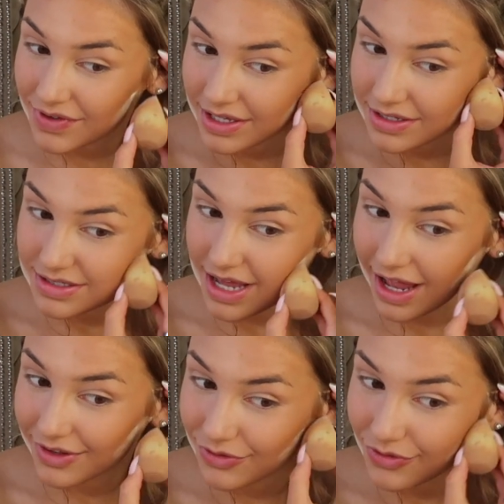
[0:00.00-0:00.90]
things
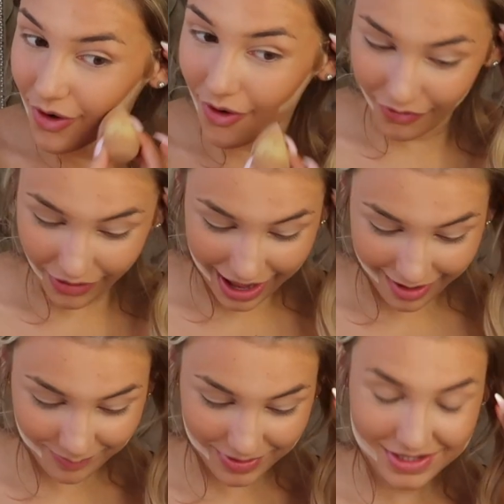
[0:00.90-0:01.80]
are not
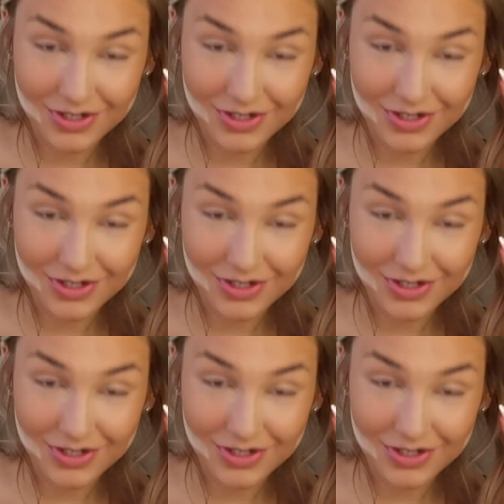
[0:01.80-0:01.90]
happy.